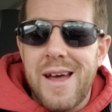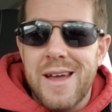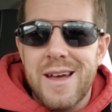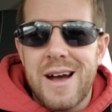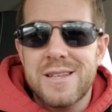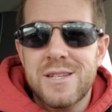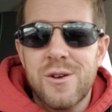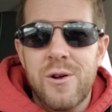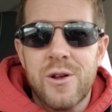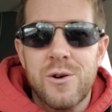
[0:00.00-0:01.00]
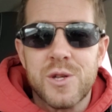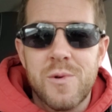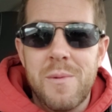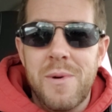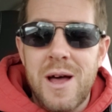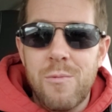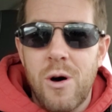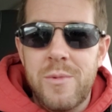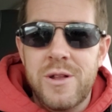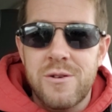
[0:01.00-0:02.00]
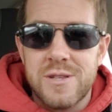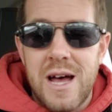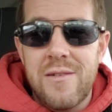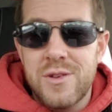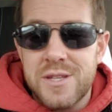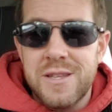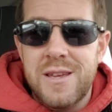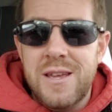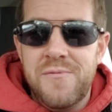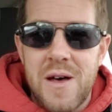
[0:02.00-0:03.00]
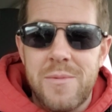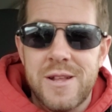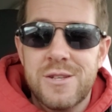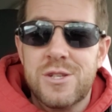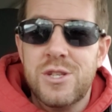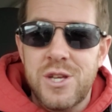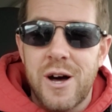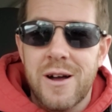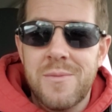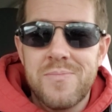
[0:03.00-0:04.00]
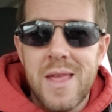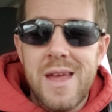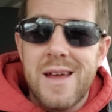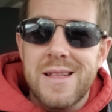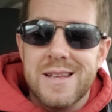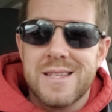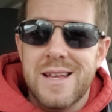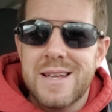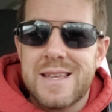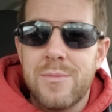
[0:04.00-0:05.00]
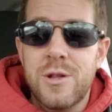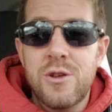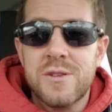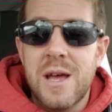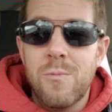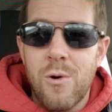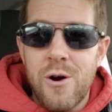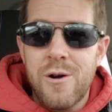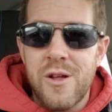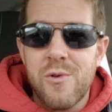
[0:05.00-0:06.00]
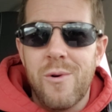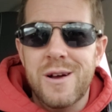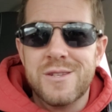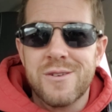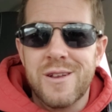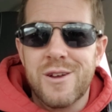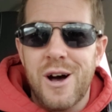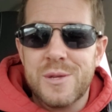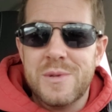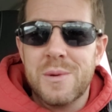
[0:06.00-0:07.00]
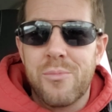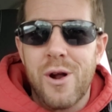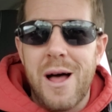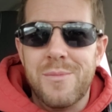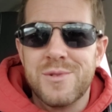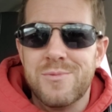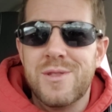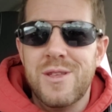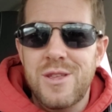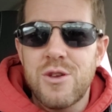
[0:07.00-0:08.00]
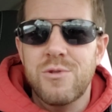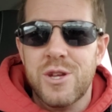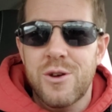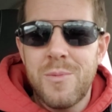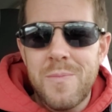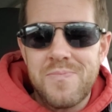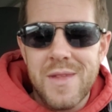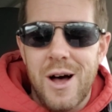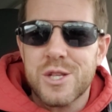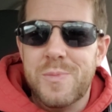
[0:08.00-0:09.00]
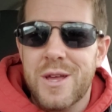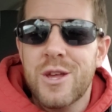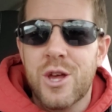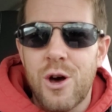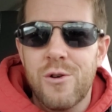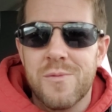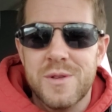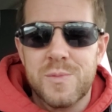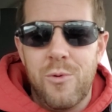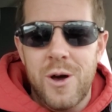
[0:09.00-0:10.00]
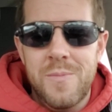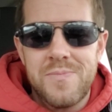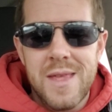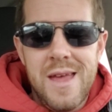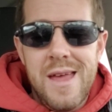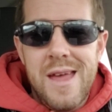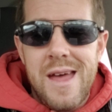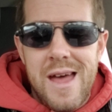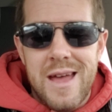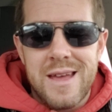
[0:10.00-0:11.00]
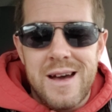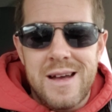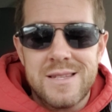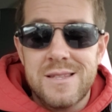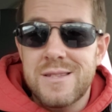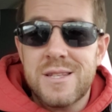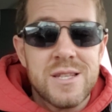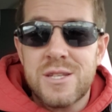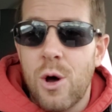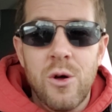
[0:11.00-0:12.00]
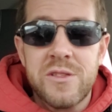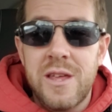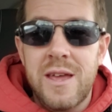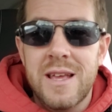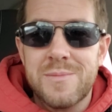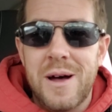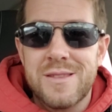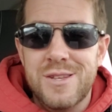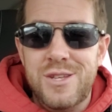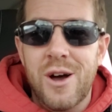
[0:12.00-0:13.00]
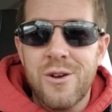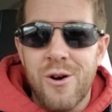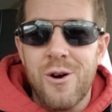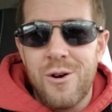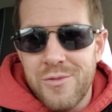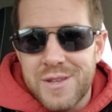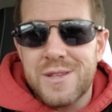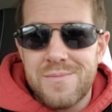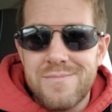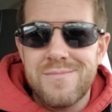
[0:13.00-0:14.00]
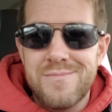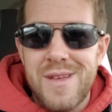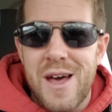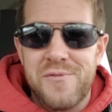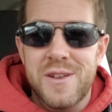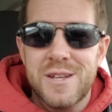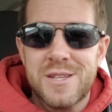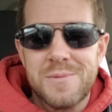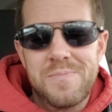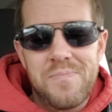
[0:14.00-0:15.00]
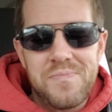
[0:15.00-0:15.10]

And guys, this article is written by a woman who's obviously a feminist. She's young. And that's the last time I'm going to use that word. Otherwise, they're going to cause me some problems with YouTube. I'll speak in code from this point. And guys, this whole thing is about this young girl, this effinist.